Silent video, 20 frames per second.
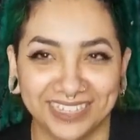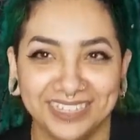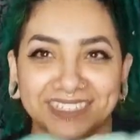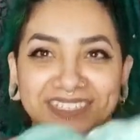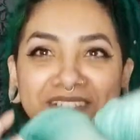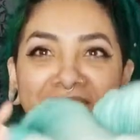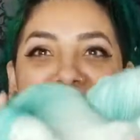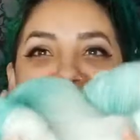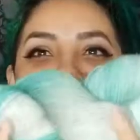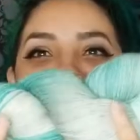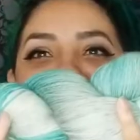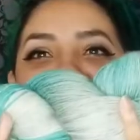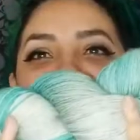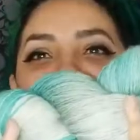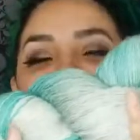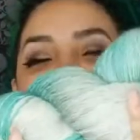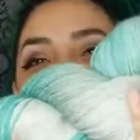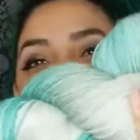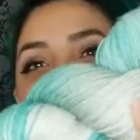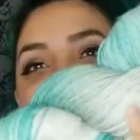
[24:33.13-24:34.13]
To me,
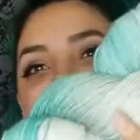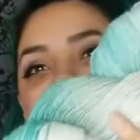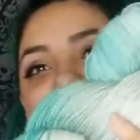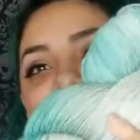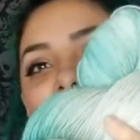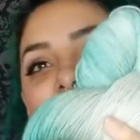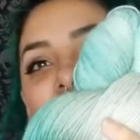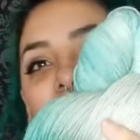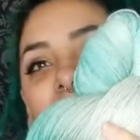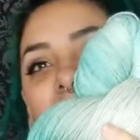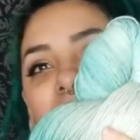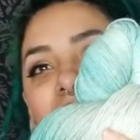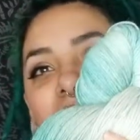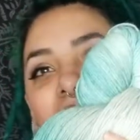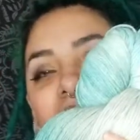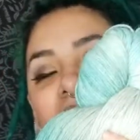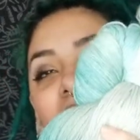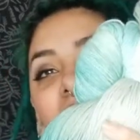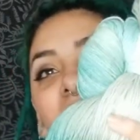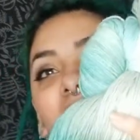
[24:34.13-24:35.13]
it looks like,
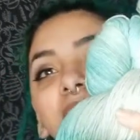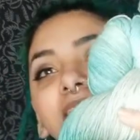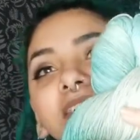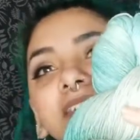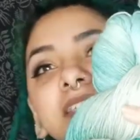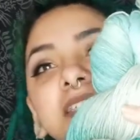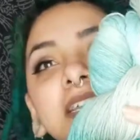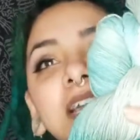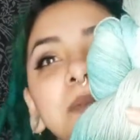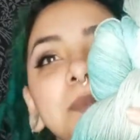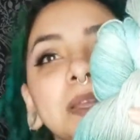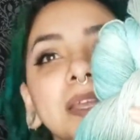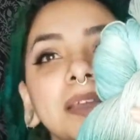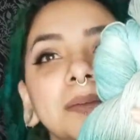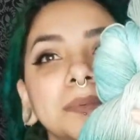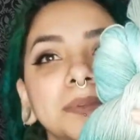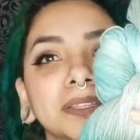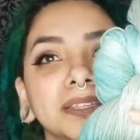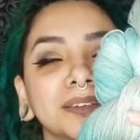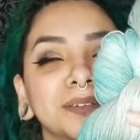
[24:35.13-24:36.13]
it's coming
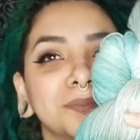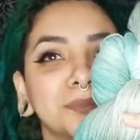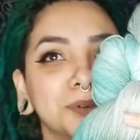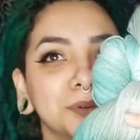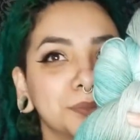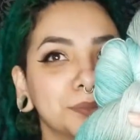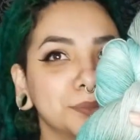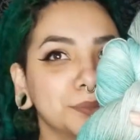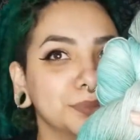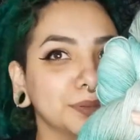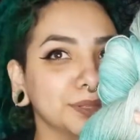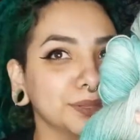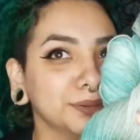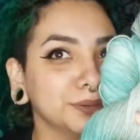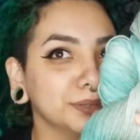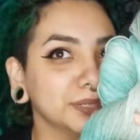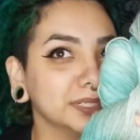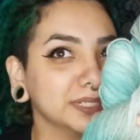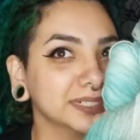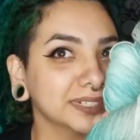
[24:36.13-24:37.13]
up a little more
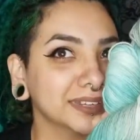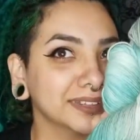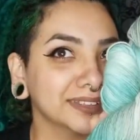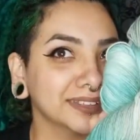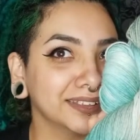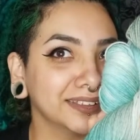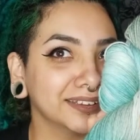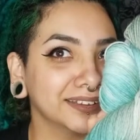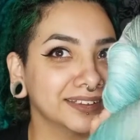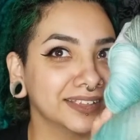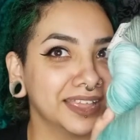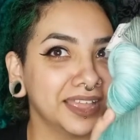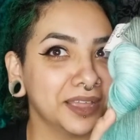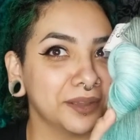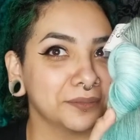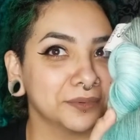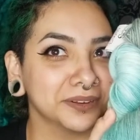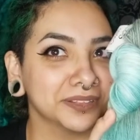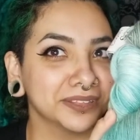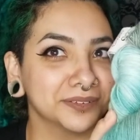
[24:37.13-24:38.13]
bluish, I think, on
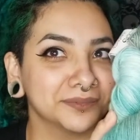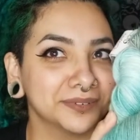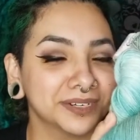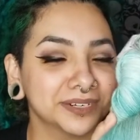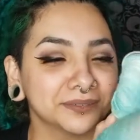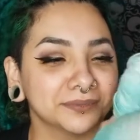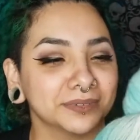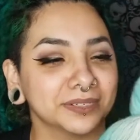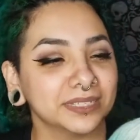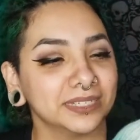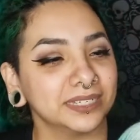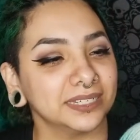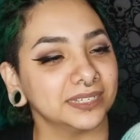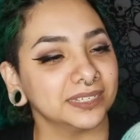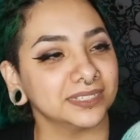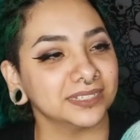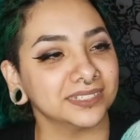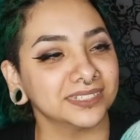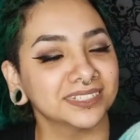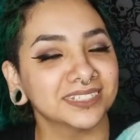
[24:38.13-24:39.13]
camera than what it really
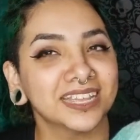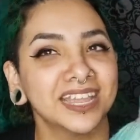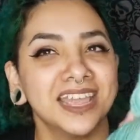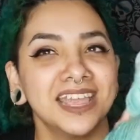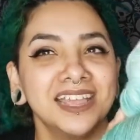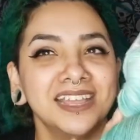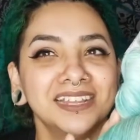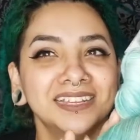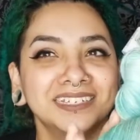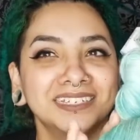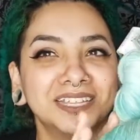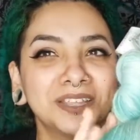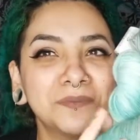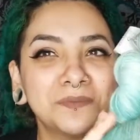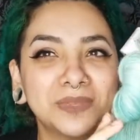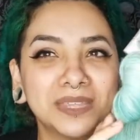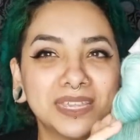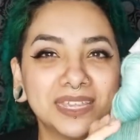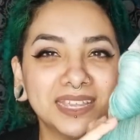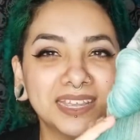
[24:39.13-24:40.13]
is. To
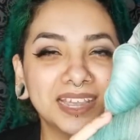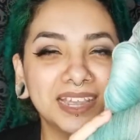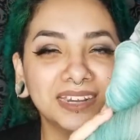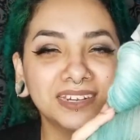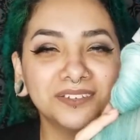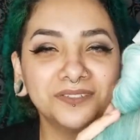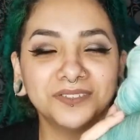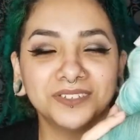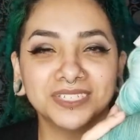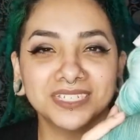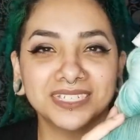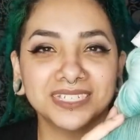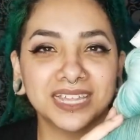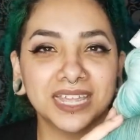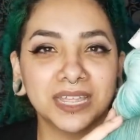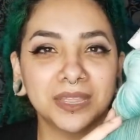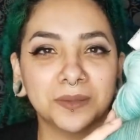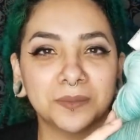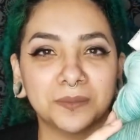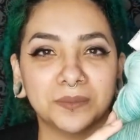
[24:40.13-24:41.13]
me, it kind of looks
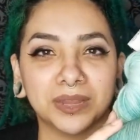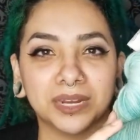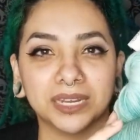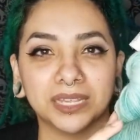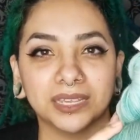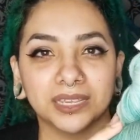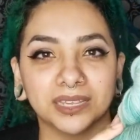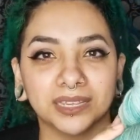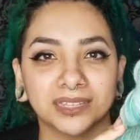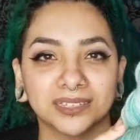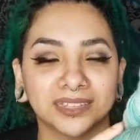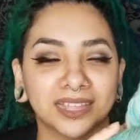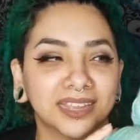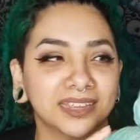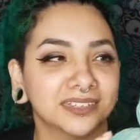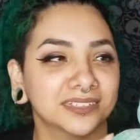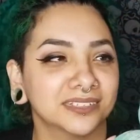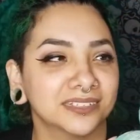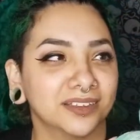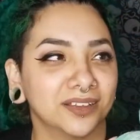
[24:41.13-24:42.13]
like money,
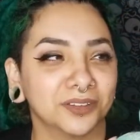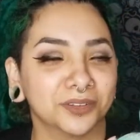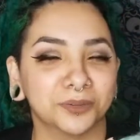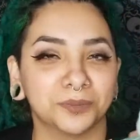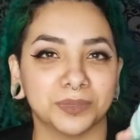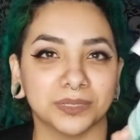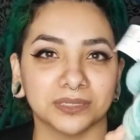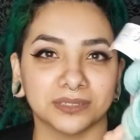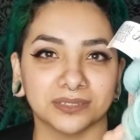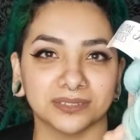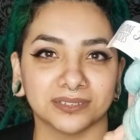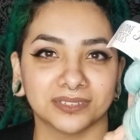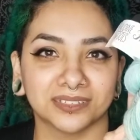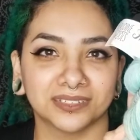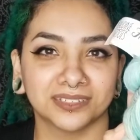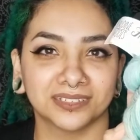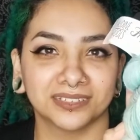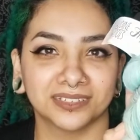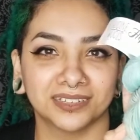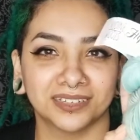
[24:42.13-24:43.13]
like dollar bills.
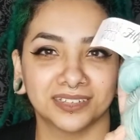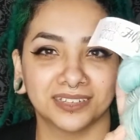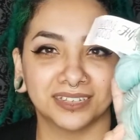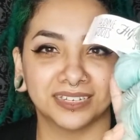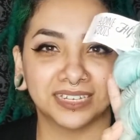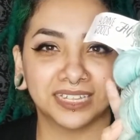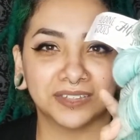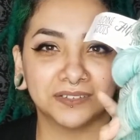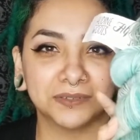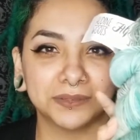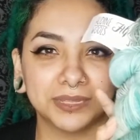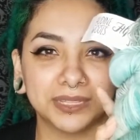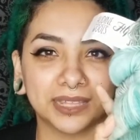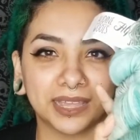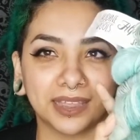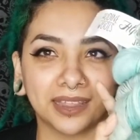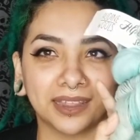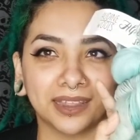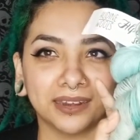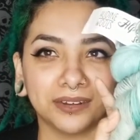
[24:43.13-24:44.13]
It gives me
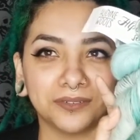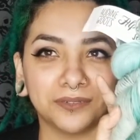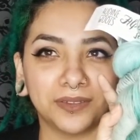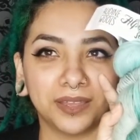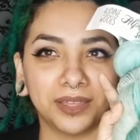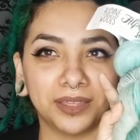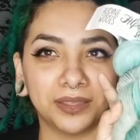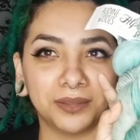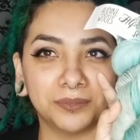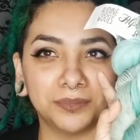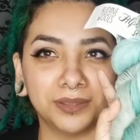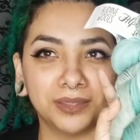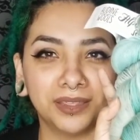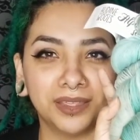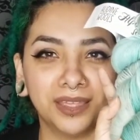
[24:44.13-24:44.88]
that kind of vibe.